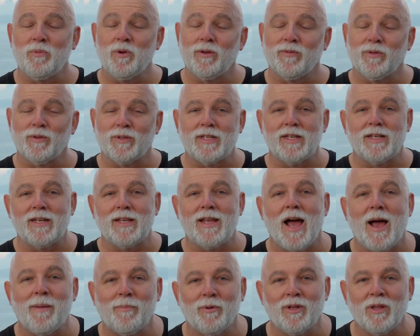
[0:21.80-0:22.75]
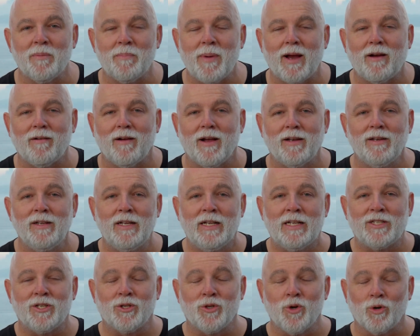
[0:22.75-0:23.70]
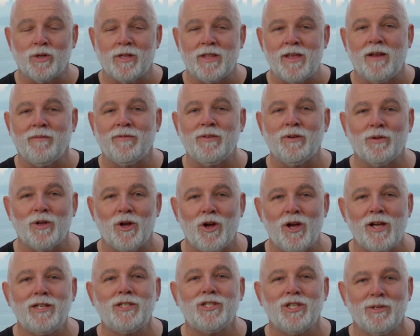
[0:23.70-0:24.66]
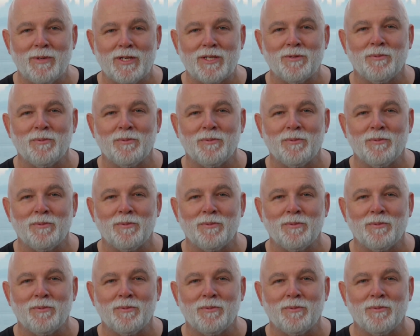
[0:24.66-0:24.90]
beautiful Sydney Harbour in the background to talk to the Enfield guy, Jimi